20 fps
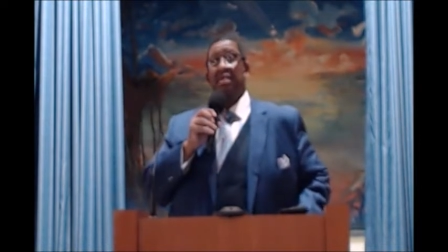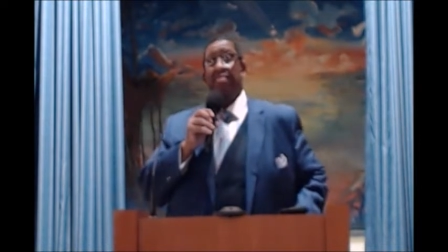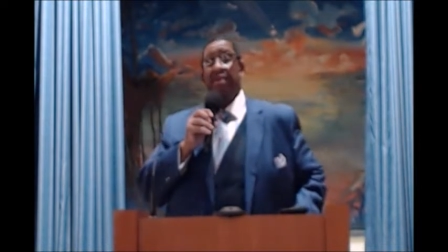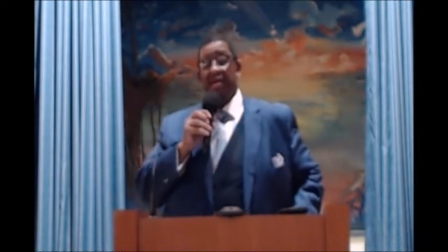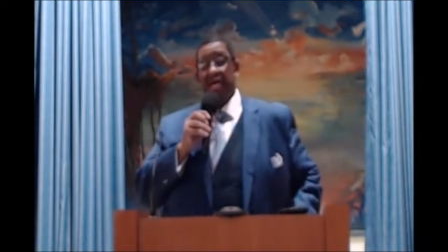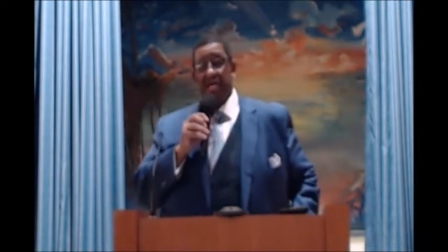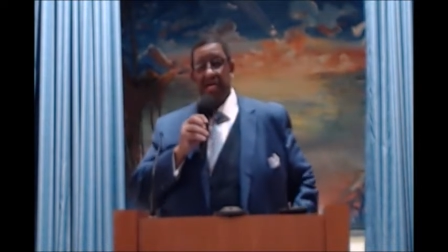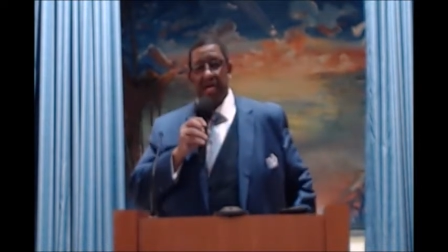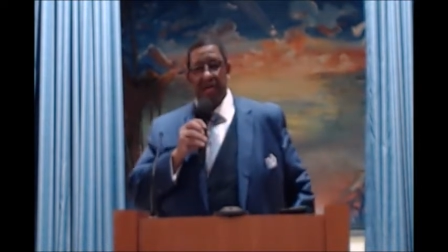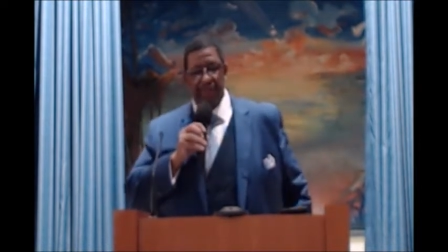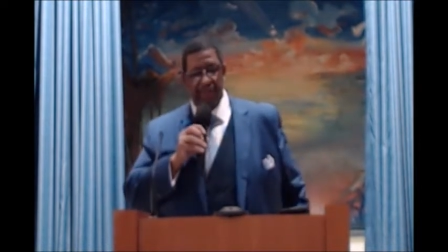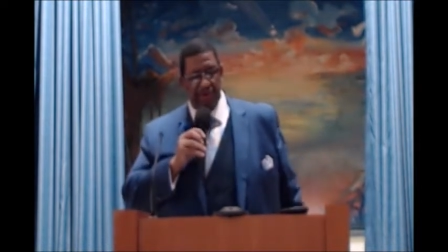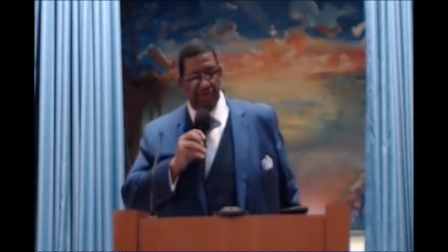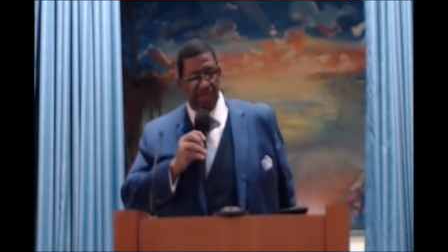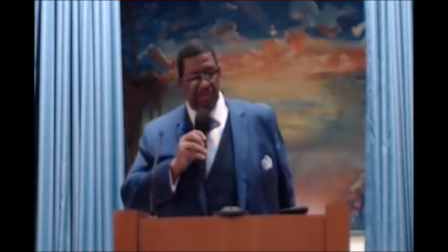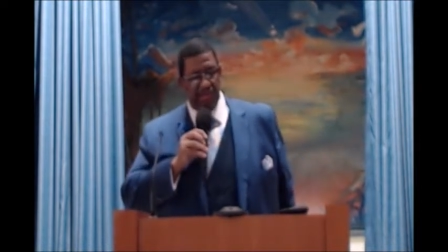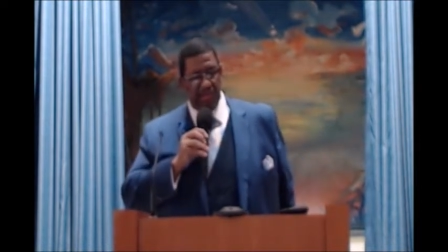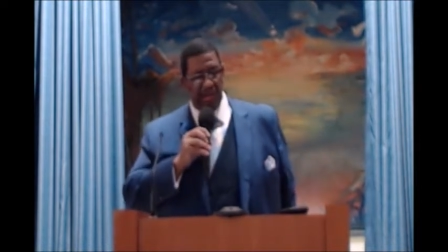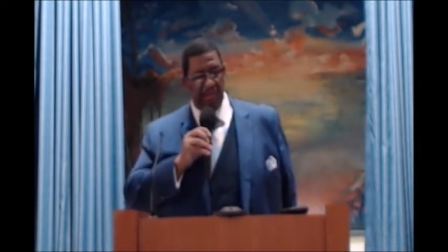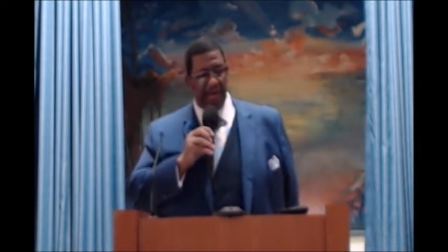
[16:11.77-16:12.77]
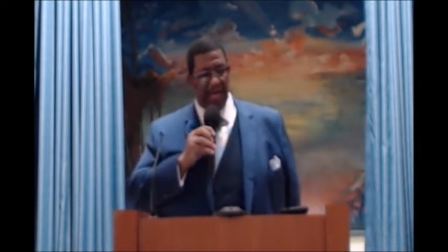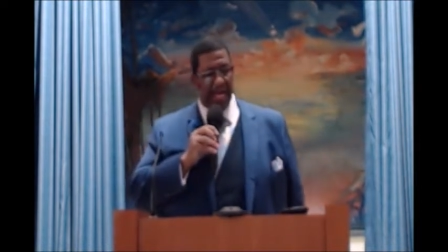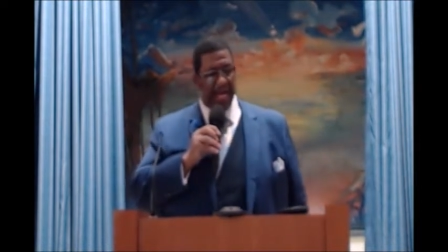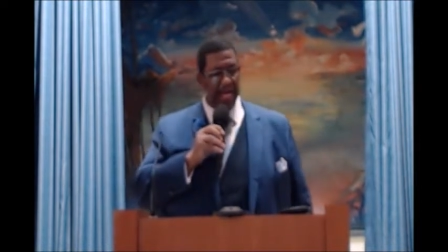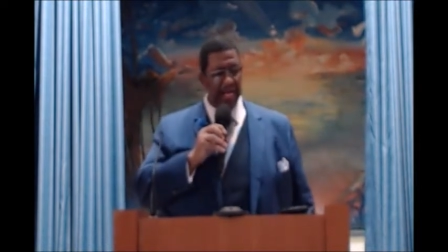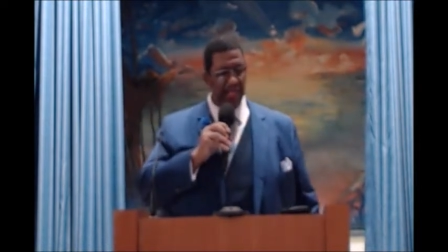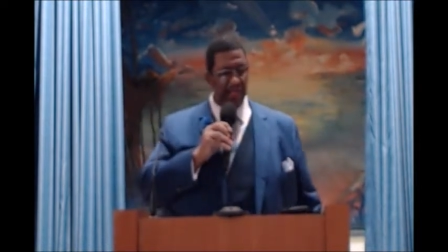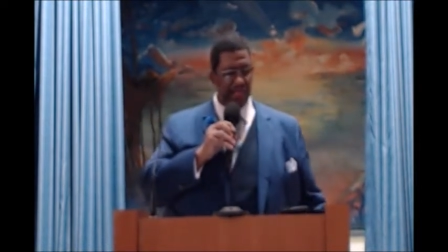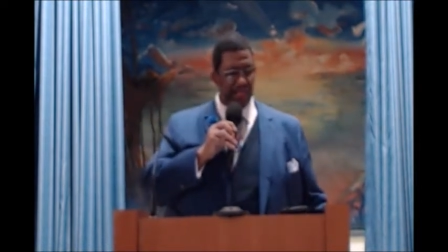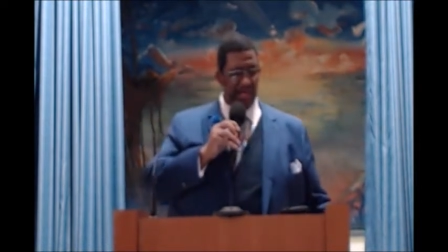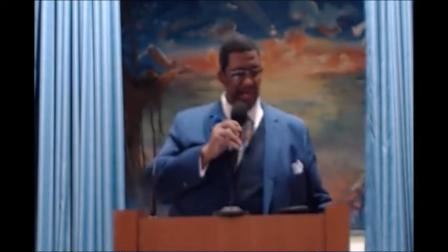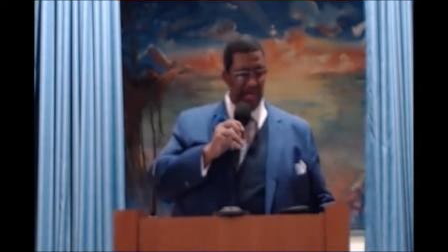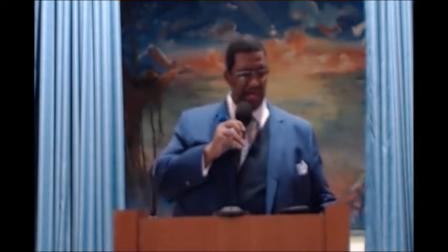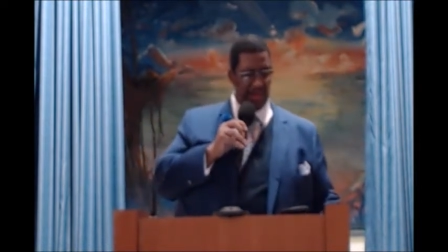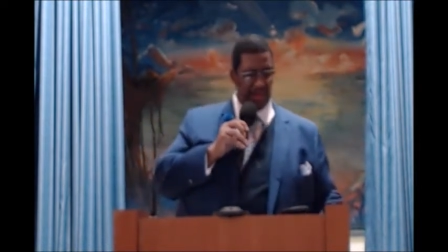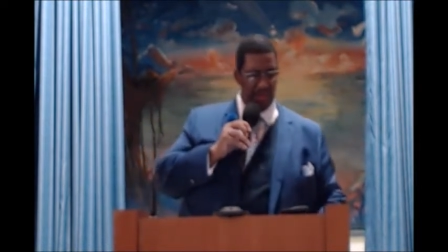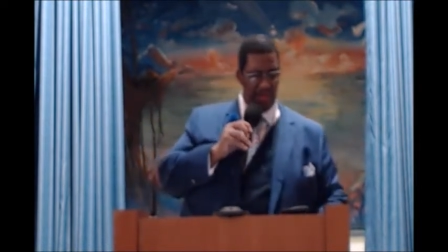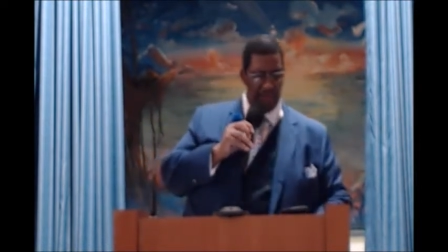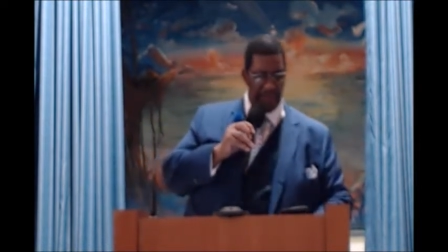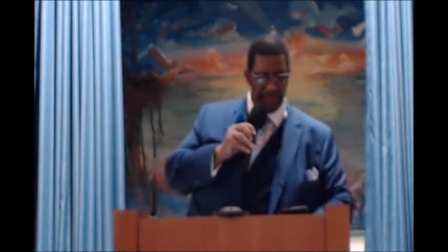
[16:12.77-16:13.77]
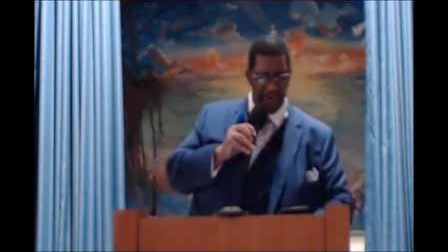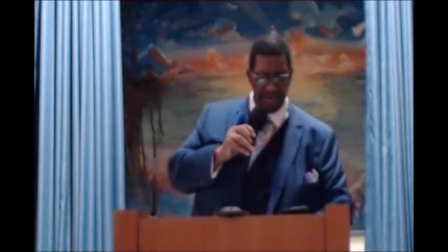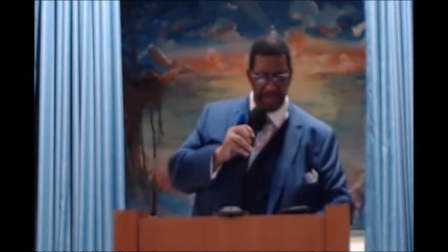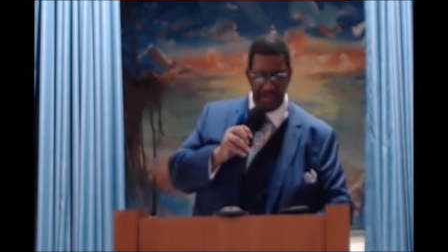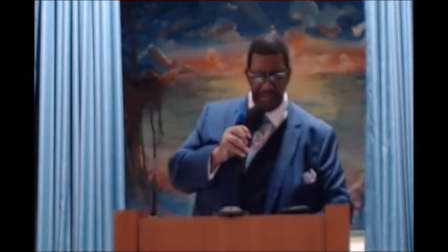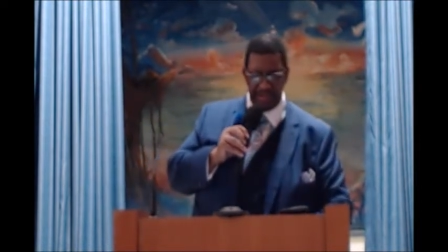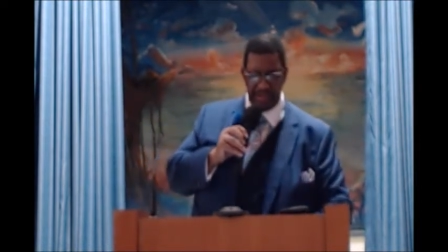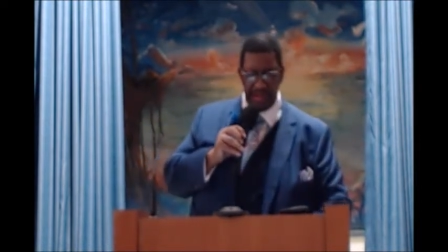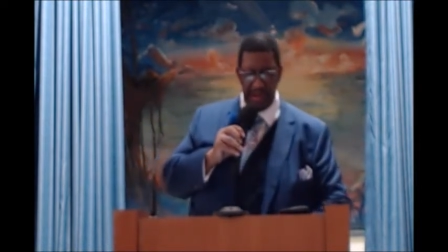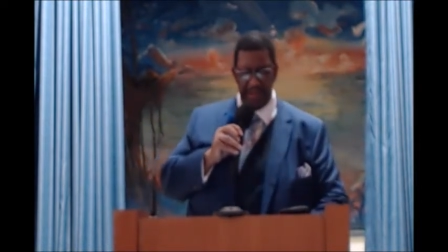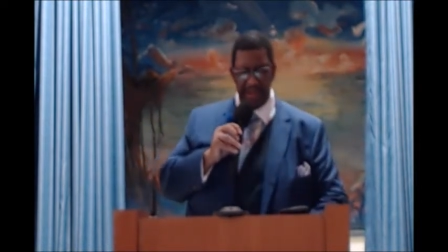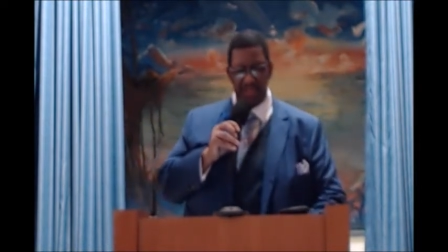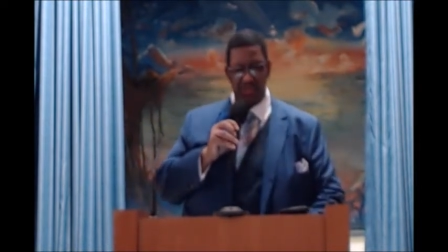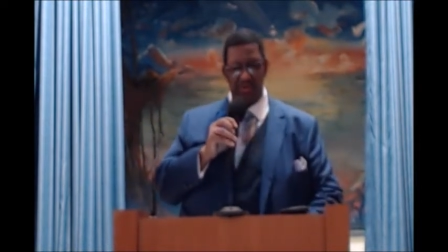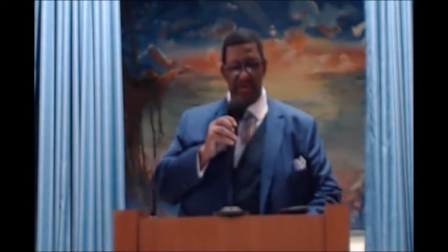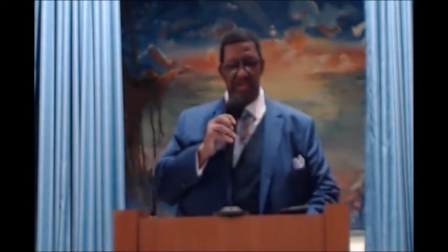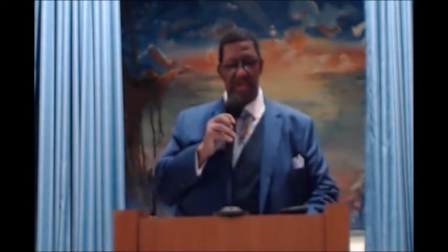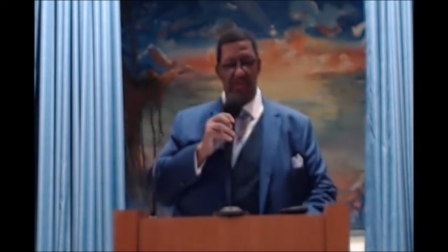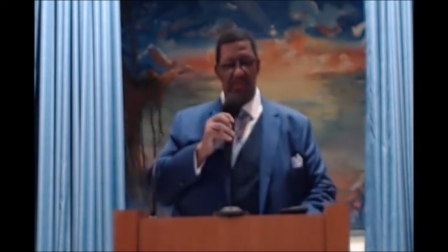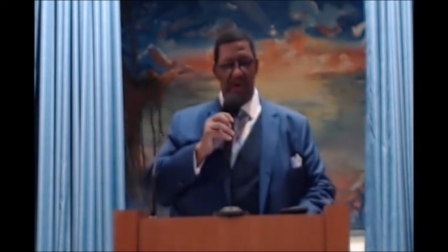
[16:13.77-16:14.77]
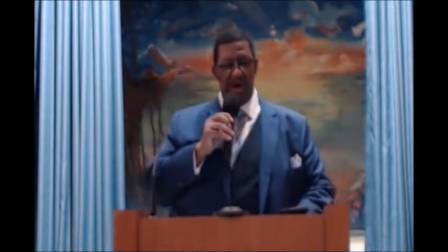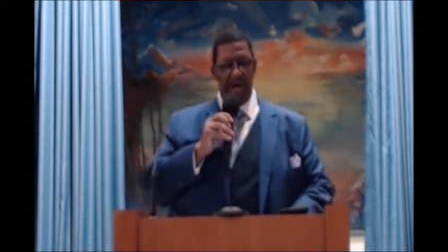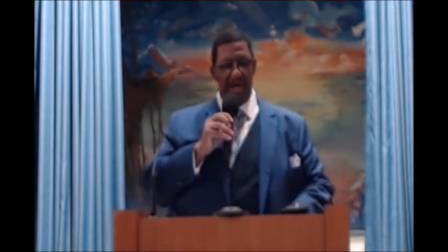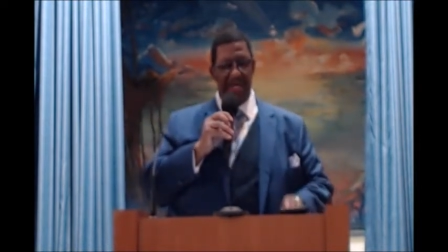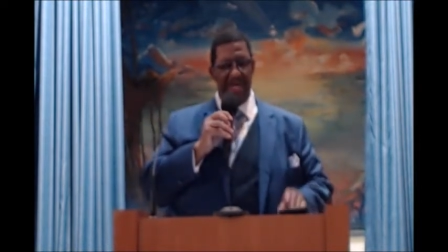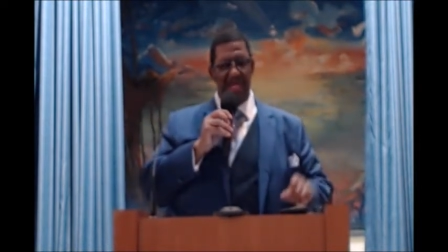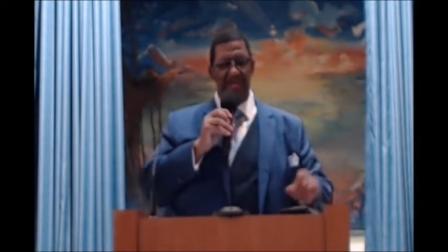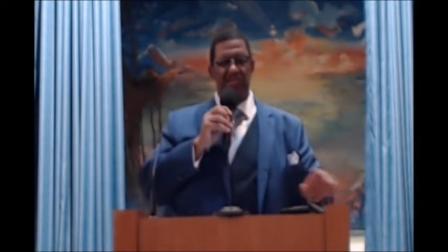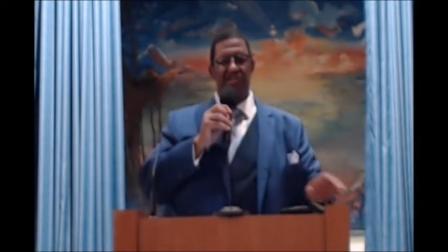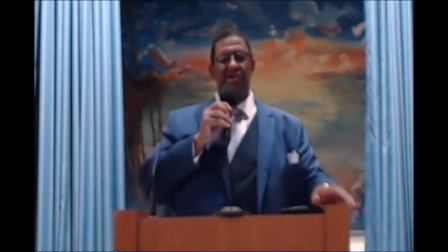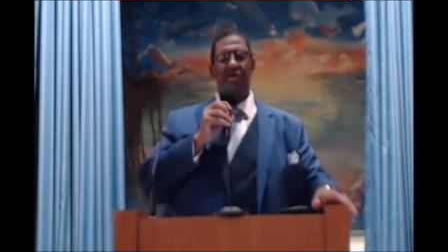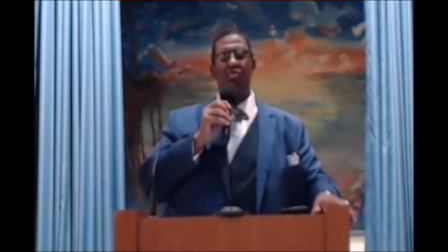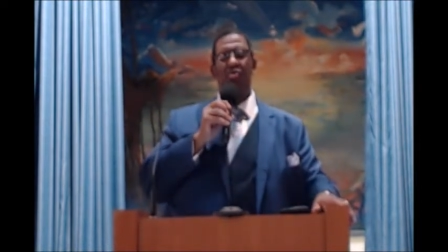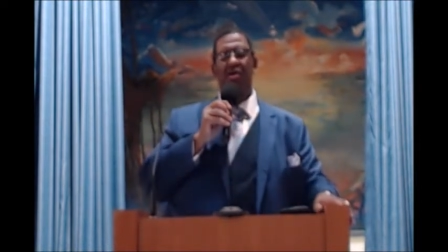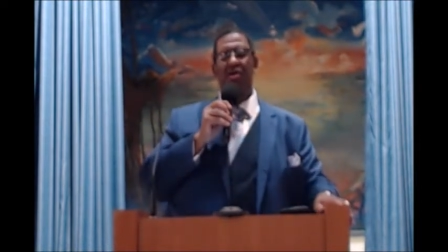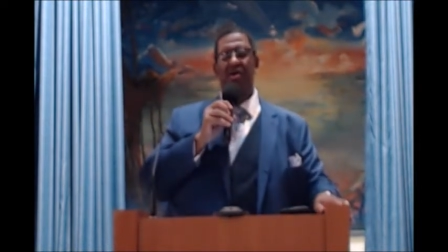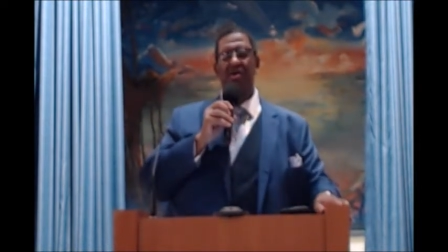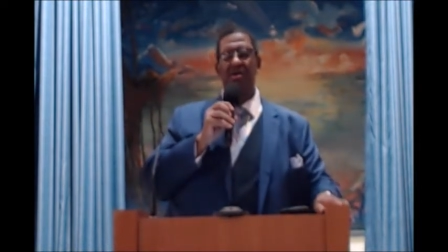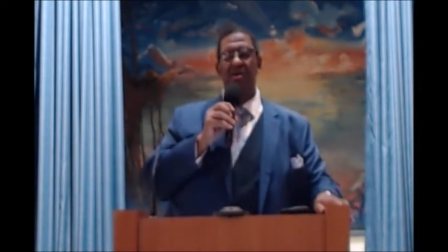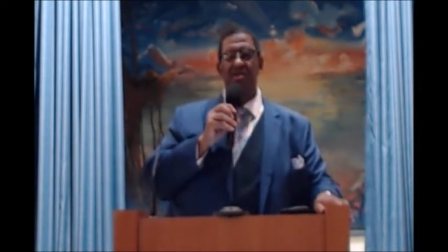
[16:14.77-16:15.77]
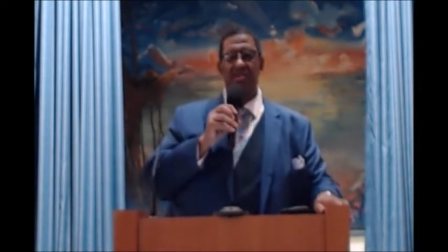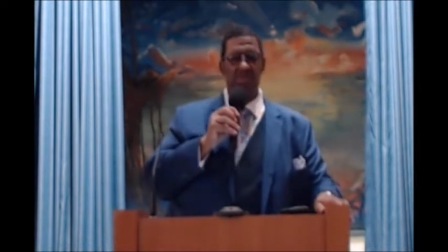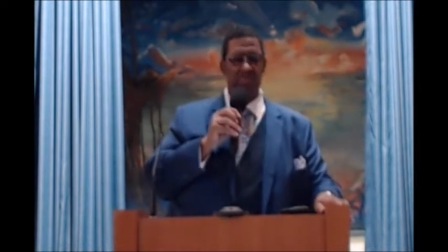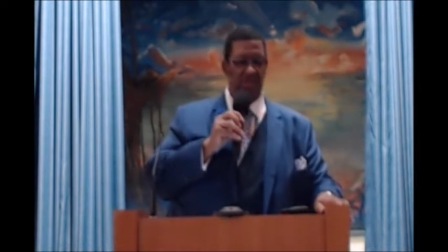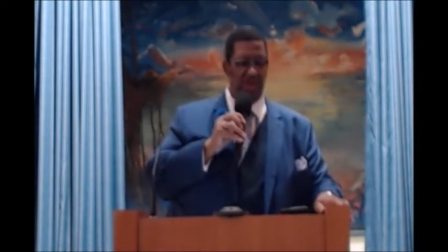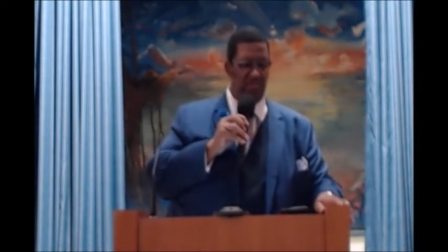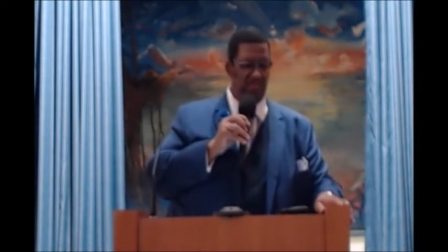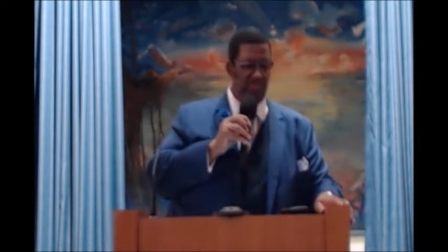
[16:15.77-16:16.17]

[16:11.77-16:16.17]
beginning at verses number 18 through verses number 21. It's so good to be